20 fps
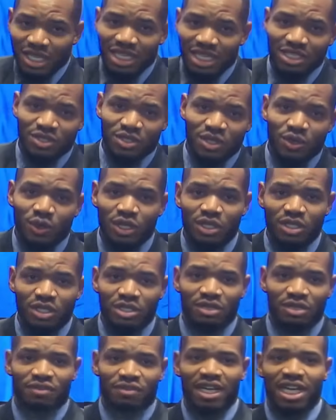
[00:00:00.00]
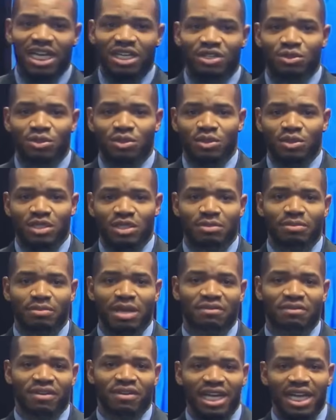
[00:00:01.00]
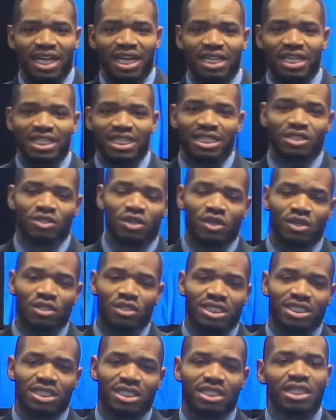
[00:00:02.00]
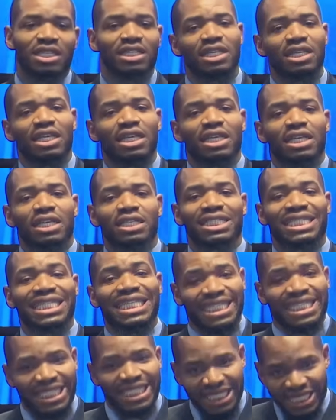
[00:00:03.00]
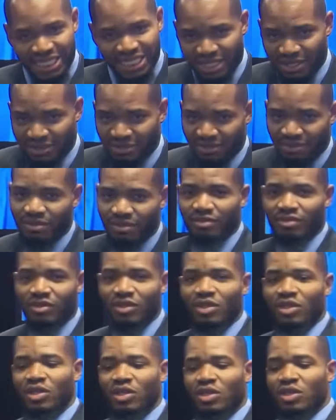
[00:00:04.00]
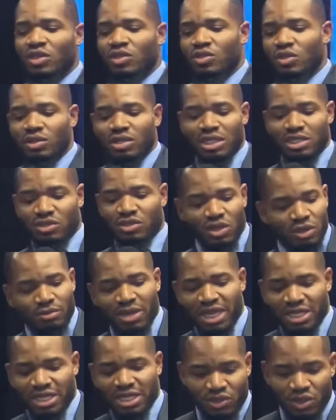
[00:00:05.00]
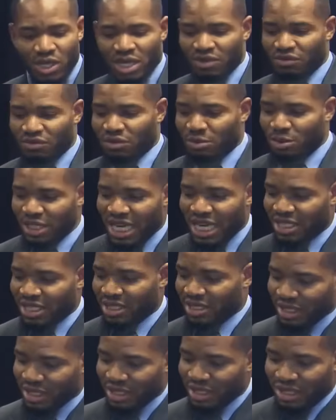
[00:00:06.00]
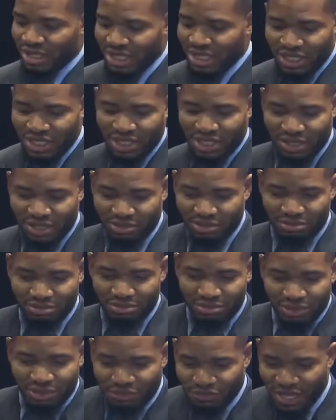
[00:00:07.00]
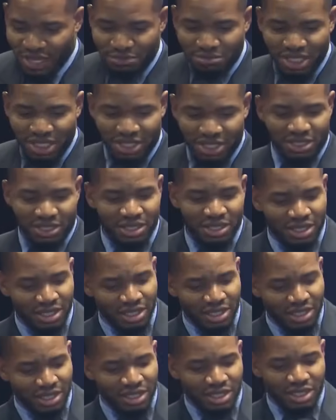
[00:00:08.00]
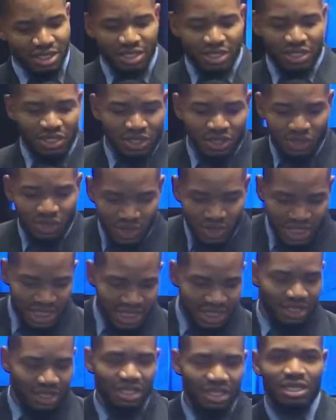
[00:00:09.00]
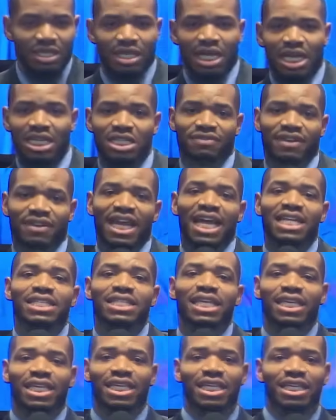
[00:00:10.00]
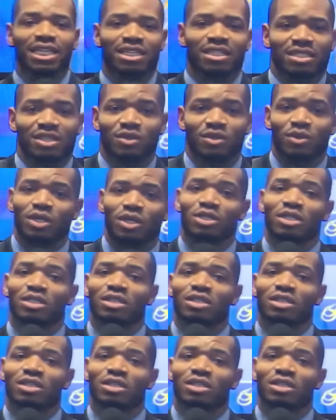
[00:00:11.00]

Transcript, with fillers: They asked, so what does your father do? He said, My father does is, is teaching. So this young man saw everybody answering, teaching, farming, nursing. And his father is a king. He said,